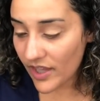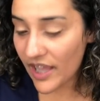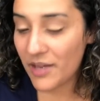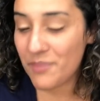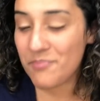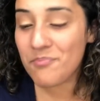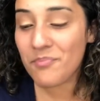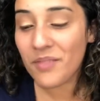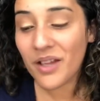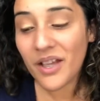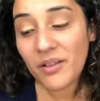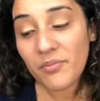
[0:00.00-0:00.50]

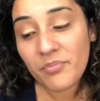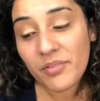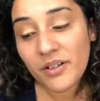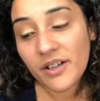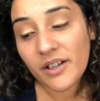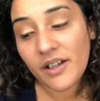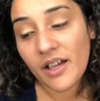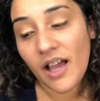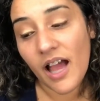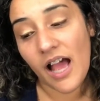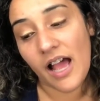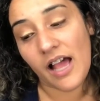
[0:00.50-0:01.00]
And
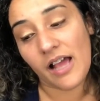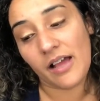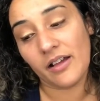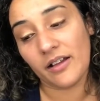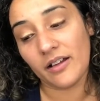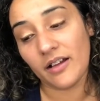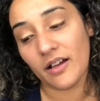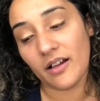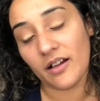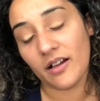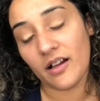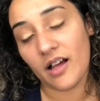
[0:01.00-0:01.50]
maybe
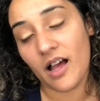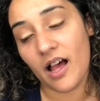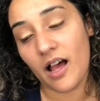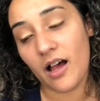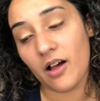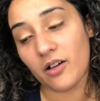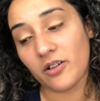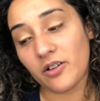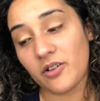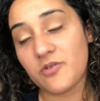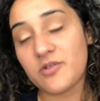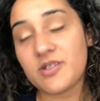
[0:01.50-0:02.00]

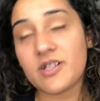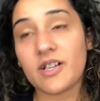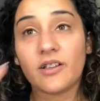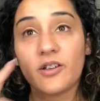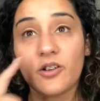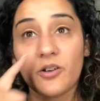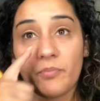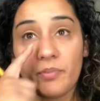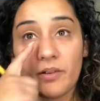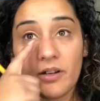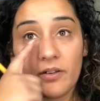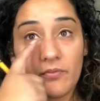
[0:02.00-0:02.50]
I'll use a
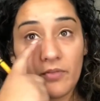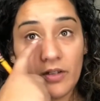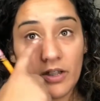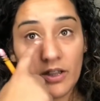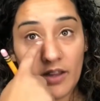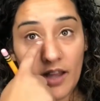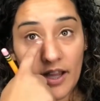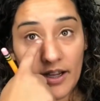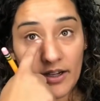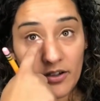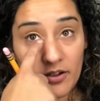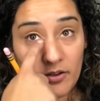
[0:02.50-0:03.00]
little bit of a
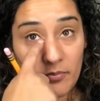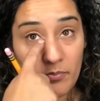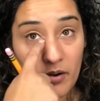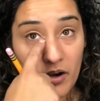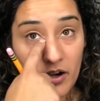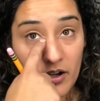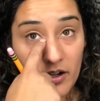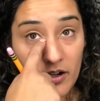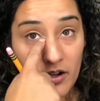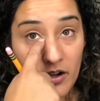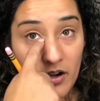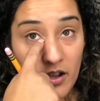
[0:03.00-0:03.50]
lighter
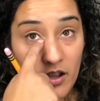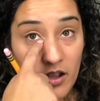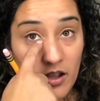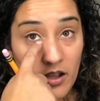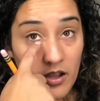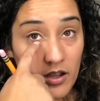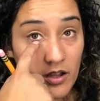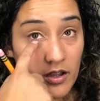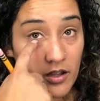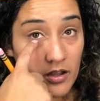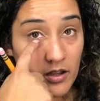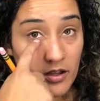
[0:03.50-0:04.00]
part
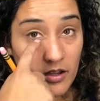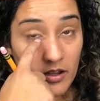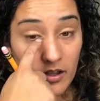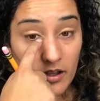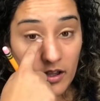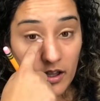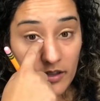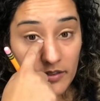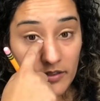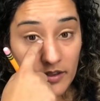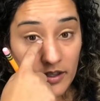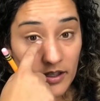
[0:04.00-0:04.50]

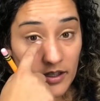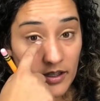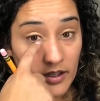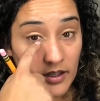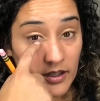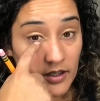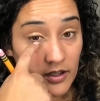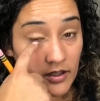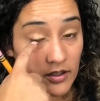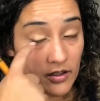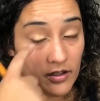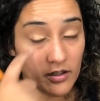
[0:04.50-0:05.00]
on the
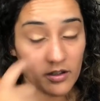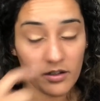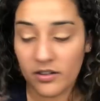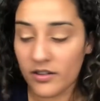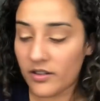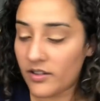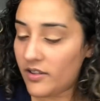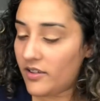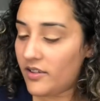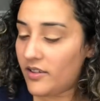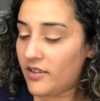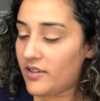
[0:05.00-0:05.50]
inner.
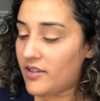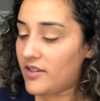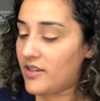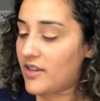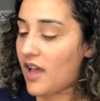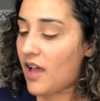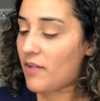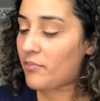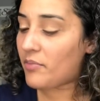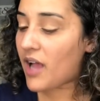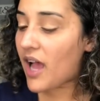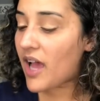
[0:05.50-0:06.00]

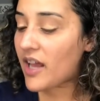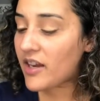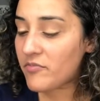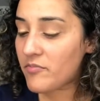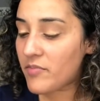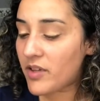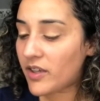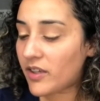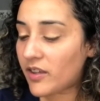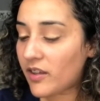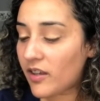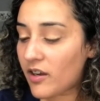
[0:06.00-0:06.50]
I'm kind
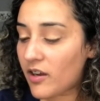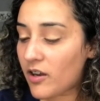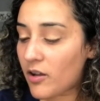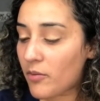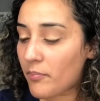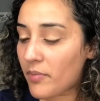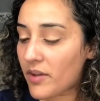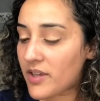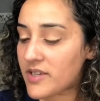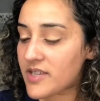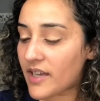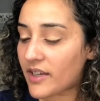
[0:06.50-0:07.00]
of making it
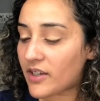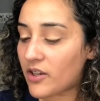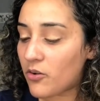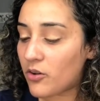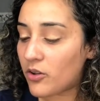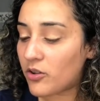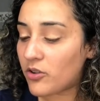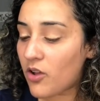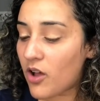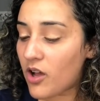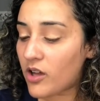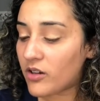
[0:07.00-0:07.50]
up as I
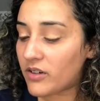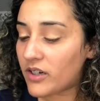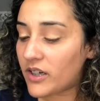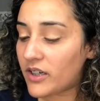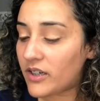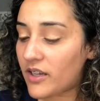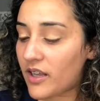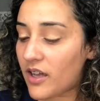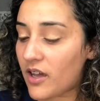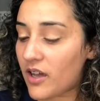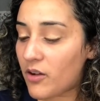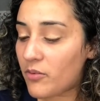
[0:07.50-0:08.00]
go along
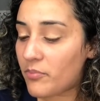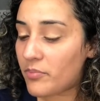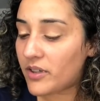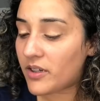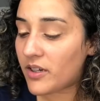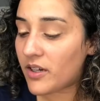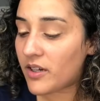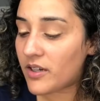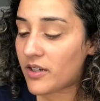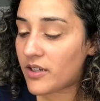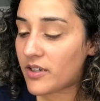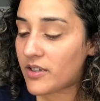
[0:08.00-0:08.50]
right now
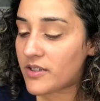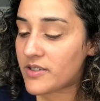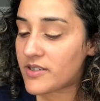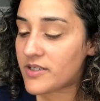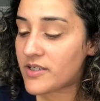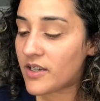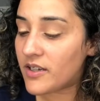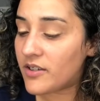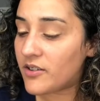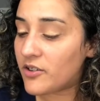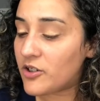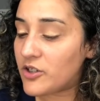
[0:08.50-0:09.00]

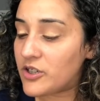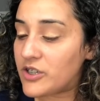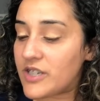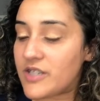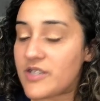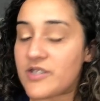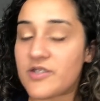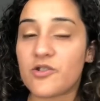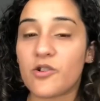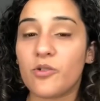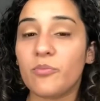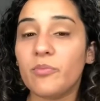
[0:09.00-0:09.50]
because there's
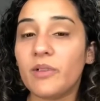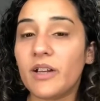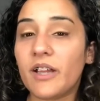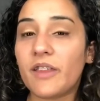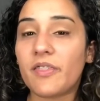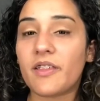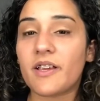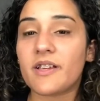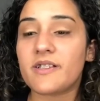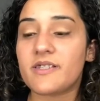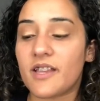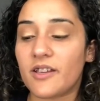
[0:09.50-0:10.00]
just so many
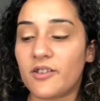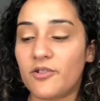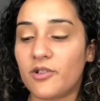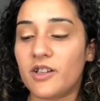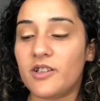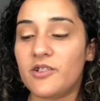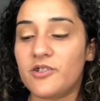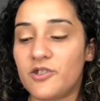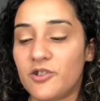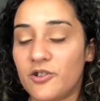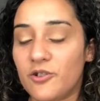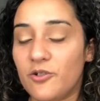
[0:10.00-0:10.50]
things that you
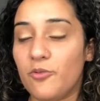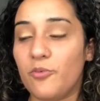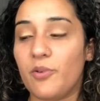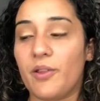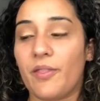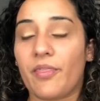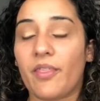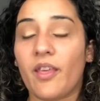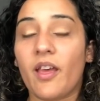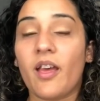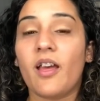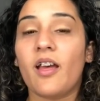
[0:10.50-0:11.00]
can do
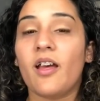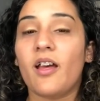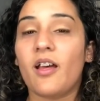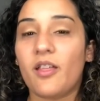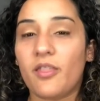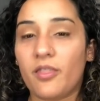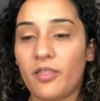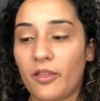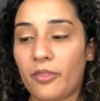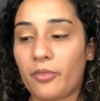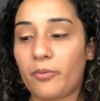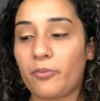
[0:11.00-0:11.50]
with
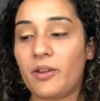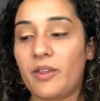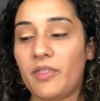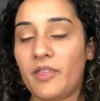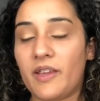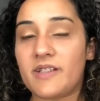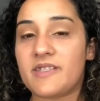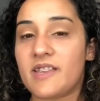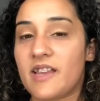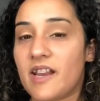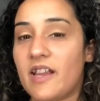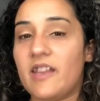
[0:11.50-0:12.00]
the three
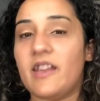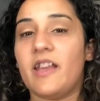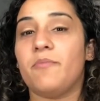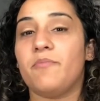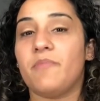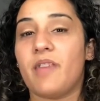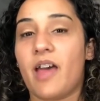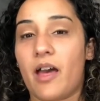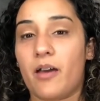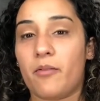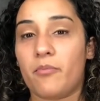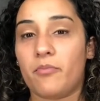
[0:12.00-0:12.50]
things that I
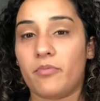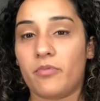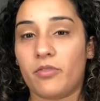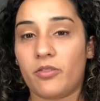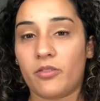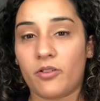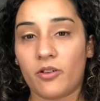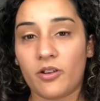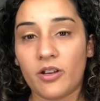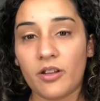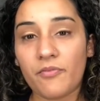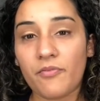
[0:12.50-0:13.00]
named, that
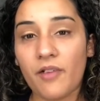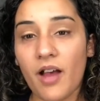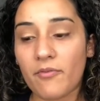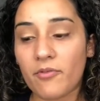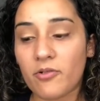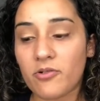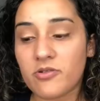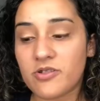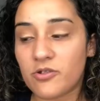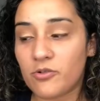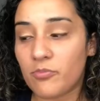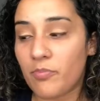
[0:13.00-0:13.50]

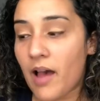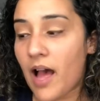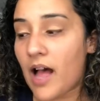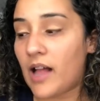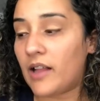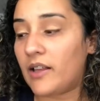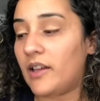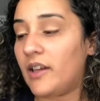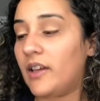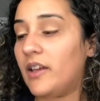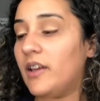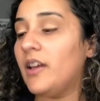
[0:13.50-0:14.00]
3502
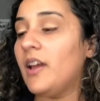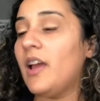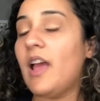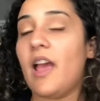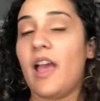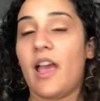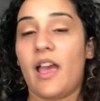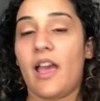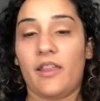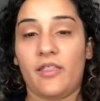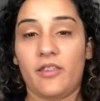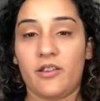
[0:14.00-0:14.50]
palette
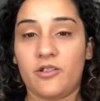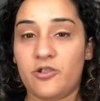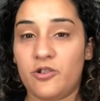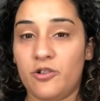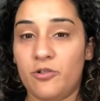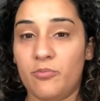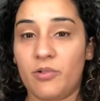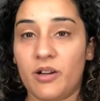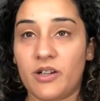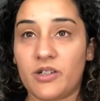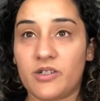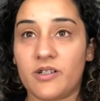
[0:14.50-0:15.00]
and the
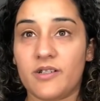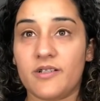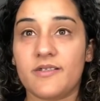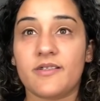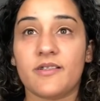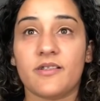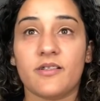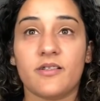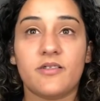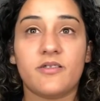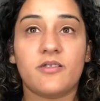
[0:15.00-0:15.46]
two brushes.